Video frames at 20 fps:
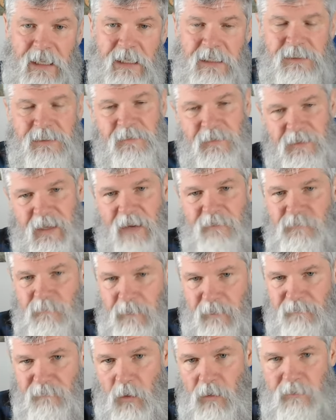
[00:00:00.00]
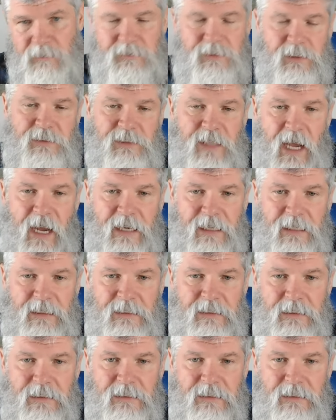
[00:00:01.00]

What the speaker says: to the detriment of all in society.